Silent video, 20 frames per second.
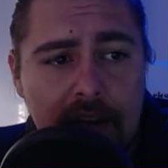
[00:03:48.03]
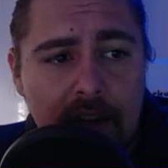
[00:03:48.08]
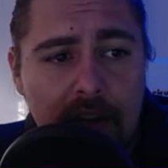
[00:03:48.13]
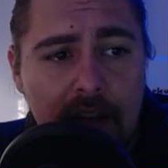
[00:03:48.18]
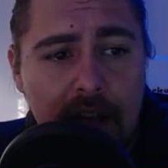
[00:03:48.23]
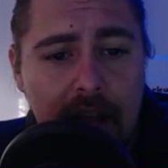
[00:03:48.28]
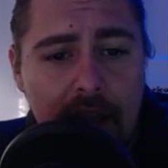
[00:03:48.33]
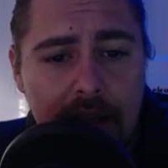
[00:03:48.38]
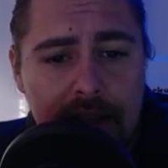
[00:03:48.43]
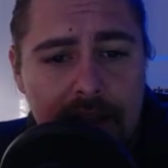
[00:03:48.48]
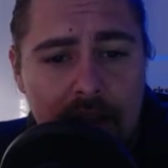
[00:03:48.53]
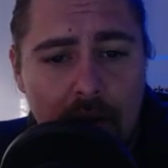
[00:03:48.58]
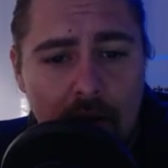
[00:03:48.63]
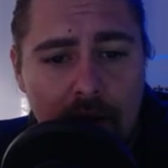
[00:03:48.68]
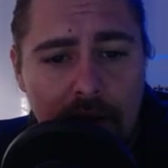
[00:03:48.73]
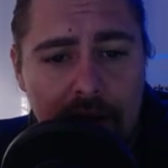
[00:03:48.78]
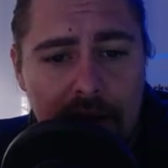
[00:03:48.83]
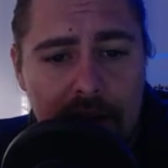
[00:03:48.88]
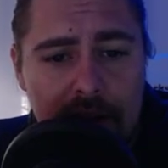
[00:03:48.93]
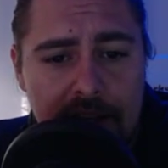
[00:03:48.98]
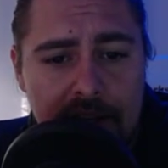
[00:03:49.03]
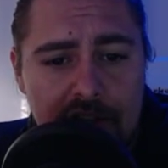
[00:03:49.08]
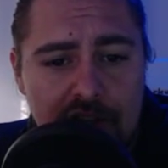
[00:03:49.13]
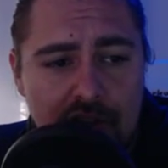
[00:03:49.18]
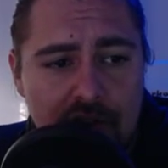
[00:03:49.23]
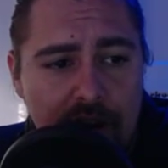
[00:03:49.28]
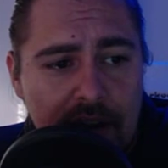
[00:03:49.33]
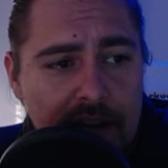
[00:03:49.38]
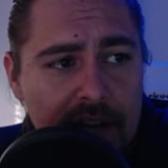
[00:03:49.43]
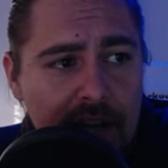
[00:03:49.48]
Litecoin is
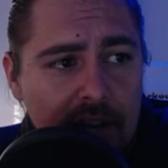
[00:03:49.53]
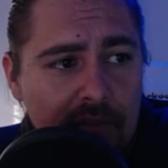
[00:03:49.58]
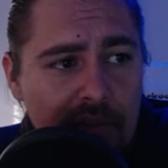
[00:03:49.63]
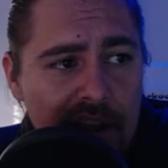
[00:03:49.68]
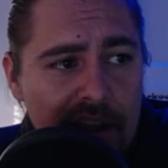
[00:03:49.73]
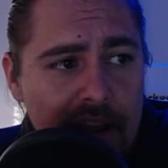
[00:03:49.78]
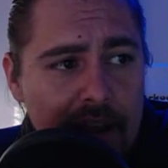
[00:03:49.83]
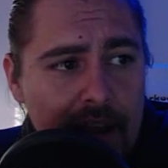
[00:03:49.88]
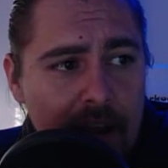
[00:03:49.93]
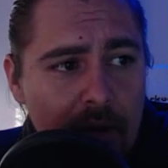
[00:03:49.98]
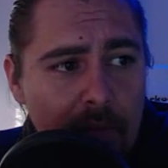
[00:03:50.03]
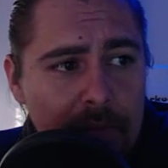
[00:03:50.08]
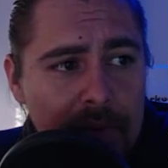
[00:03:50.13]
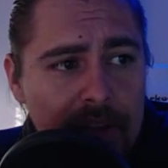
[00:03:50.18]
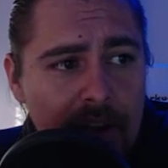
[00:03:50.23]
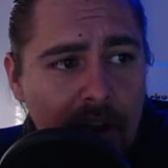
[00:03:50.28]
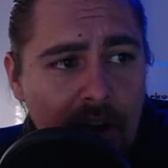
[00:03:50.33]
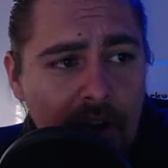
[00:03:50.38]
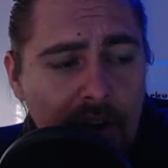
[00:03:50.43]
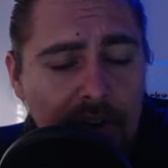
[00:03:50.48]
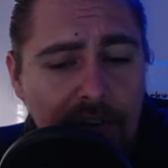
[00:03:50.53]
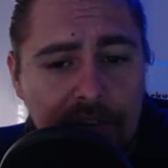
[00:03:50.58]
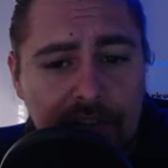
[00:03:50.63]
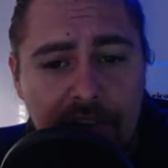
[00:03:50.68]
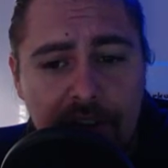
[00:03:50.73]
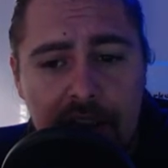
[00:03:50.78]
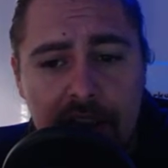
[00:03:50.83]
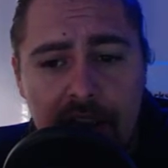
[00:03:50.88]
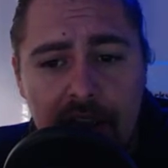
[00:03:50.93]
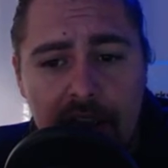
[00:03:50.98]
trending right now because
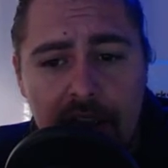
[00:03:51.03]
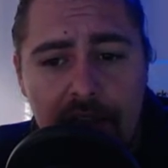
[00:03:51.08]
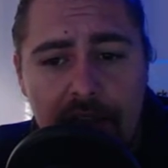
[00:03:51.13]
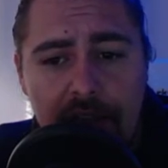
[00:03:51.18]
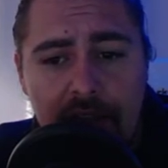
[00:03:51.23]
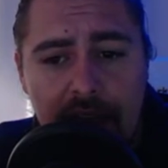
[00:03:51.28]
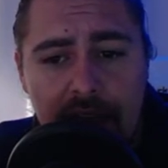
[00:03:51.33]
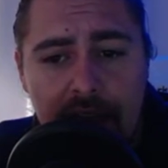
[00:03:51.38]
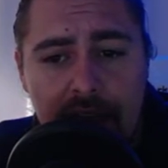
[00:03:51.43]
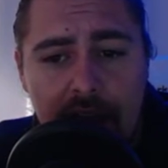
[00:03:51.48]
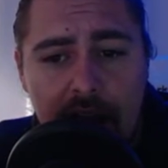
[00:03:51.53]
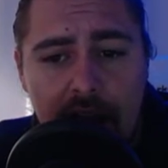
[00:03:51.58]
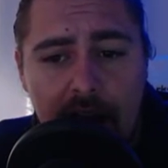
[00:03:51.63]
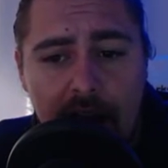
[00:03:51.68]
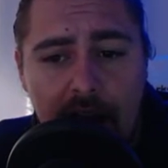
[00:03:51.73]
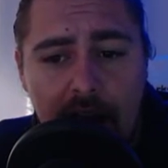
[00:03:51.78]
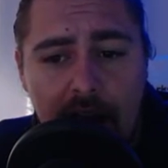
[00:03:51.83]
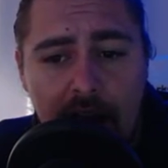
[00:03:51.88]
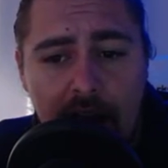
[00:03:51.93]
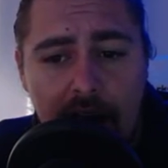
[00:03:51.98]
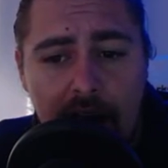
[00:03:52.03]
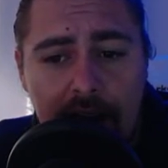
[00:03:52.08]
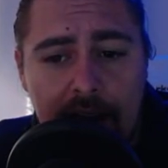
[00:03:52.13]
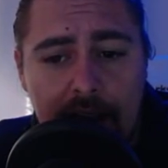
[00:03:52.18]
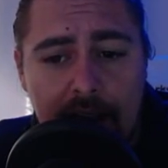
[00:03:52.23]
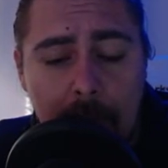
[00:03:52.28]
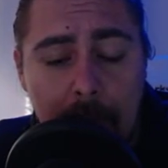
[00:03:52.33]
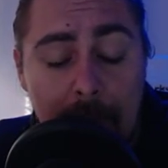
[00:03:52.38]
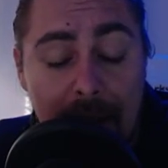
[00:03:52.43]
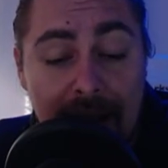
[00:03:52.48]
they are
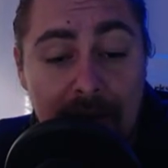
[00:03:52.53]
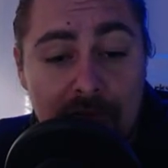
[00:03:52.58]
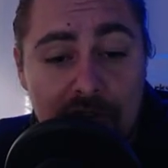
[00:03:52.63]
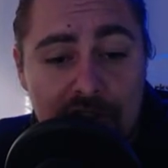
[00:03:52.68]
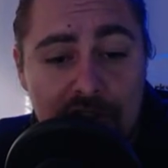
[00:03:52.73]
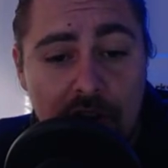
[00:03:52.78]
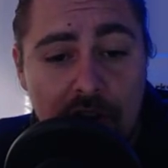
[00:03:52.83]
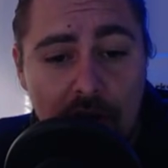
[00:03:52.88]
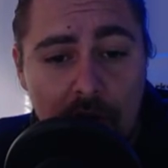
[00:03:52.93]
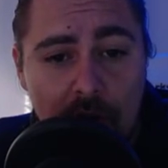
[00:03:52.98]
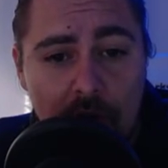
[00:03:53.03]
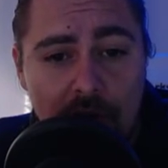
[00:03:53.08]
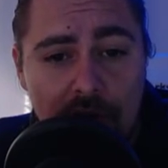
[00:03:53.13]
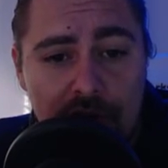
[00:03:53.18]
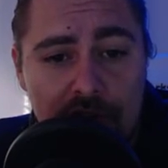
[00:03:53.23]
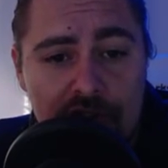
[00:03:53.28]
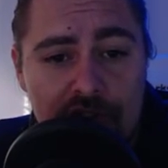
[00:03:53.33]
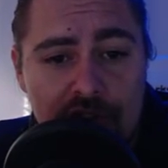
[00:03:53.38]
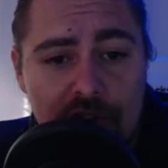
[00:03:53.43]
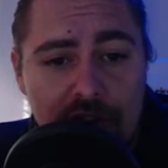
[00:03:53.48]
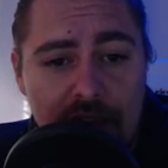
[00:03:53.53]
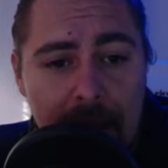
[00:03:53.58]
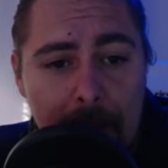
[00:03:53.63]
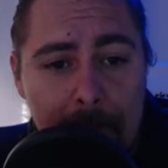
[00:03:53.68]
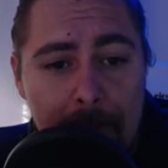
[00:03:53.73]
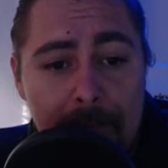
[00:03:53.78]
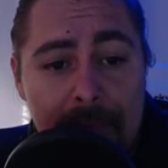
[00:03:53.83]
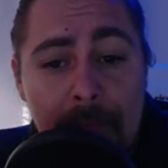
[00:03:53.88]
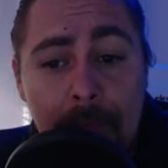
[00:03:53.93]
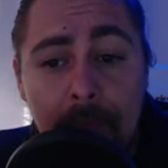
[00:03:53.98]
about to launch their
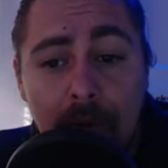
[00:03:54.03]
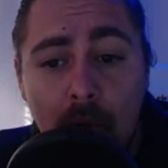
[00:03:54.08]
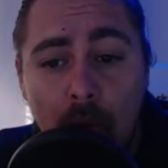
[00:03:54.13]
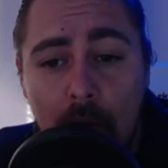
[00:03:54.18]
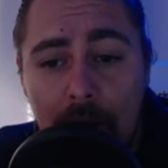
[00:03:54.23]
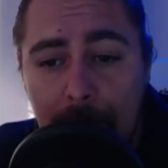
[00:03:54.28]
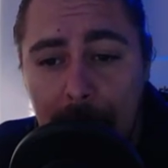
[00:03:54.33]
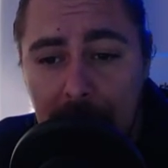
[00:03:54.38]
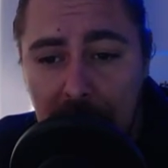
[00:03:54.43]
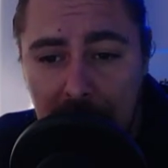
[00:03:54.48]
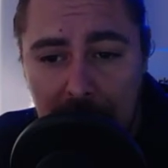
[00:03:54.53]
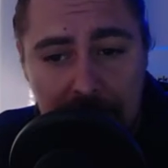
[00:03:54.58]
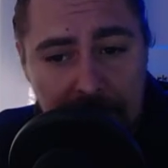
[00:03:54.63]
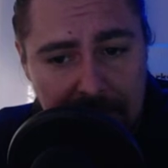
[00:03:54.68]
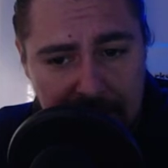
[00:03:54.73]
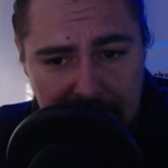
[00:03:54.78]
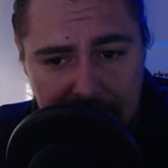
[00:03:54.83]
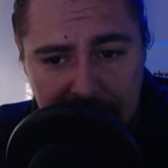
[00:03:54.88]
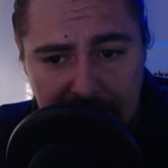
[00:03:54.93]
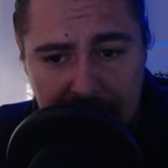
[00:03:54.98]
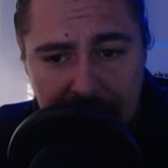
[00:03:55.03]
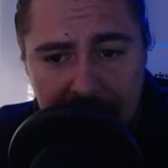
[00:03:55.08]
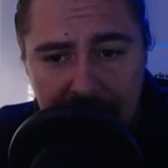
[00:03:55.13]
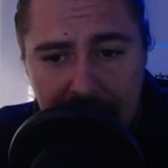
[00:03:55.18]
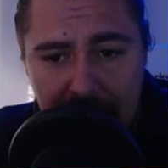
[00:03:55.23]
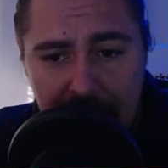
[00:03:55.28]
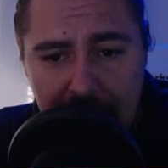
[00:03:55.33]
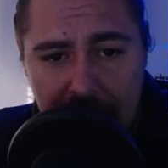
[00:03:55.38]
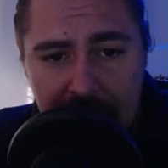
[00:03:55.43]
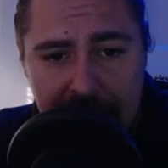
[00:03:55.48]
Mimblewimble.
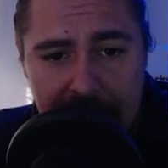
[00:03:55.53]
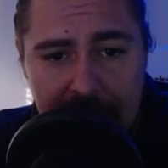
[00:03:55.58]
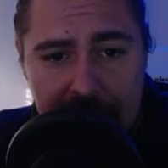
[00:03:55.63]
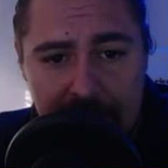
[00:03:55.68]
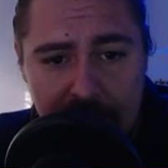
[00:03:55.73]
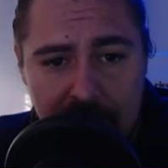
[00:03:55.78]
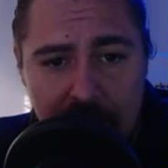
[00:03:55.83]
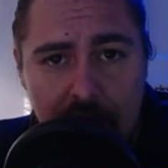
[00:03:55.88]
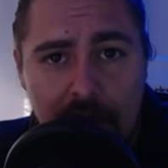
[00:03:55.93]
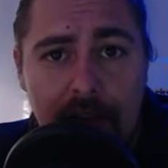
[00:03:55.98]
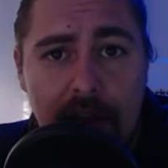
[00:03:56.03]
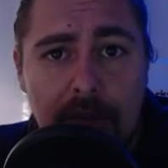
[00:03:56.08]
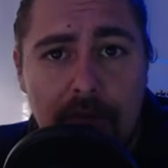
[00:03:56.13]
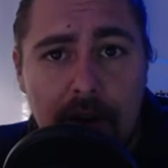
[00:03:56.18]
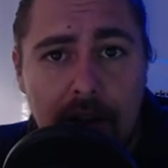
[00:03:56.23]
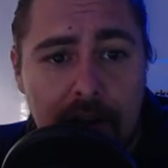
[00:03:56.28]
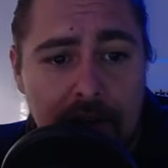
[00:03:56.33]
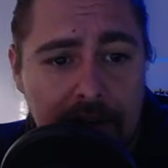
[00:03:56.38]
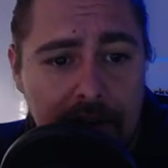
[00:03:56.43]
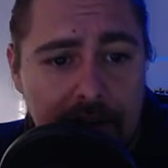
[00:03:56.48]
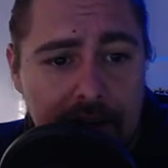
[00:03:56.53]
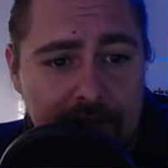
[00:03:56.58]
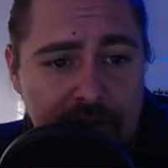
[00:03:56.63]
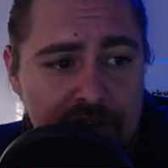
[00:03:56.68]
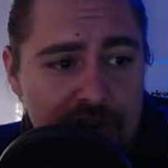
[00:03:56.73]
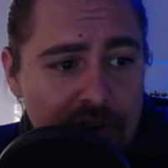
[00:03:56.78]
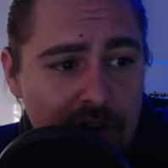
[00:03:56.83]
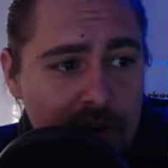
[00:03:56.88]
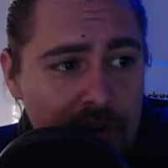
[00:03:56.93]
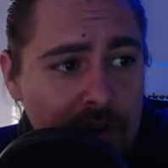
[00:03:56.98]
Yeah, you heard that right. I didn't have a
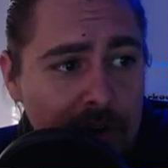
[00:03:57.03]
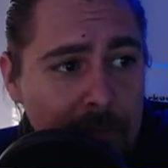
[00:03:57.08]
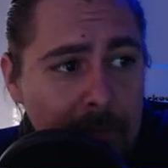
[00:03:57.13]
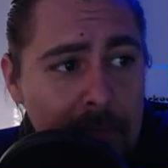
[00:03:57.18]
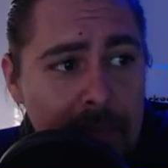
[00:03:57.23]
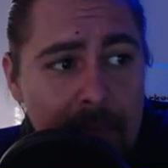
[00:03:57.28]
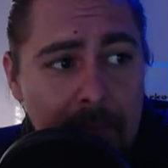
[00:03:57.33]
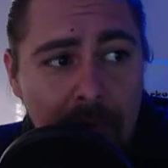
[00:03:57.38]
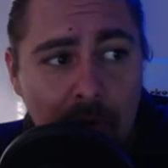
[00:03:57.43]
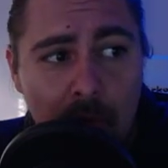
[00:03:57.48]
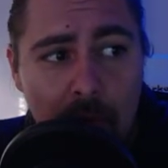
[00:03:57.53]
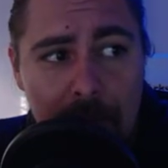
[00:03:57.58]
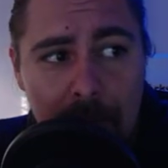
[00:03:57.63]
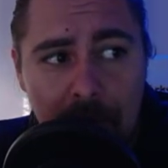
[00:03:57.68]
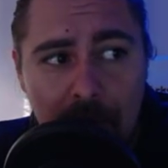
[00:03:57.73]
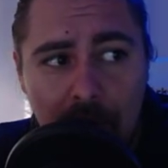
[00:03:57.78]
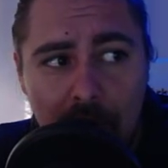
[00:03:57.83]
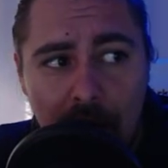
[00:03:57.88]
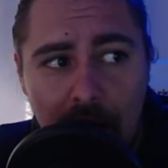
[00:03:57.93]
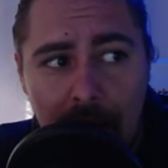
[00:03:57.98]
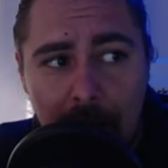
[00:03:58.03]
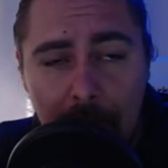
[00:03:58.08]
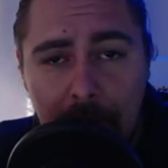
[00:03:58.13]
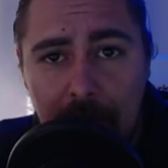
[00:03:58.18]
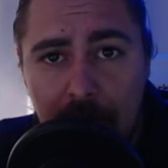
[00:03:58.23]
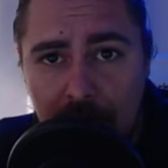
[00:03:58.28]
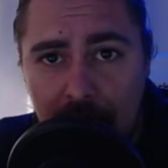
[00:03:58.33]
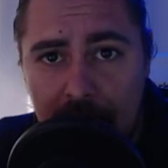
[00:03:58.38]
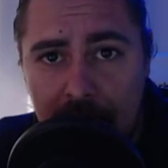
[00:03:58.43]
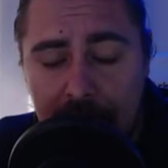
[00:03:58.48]
stroke. Mimblewimble
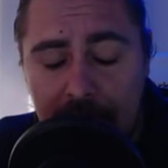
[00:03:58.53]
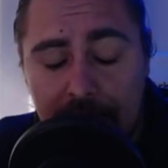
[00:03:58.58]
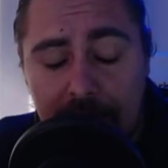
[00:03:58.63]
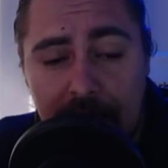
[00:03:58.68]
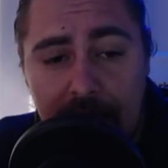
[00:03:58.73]
upgrade.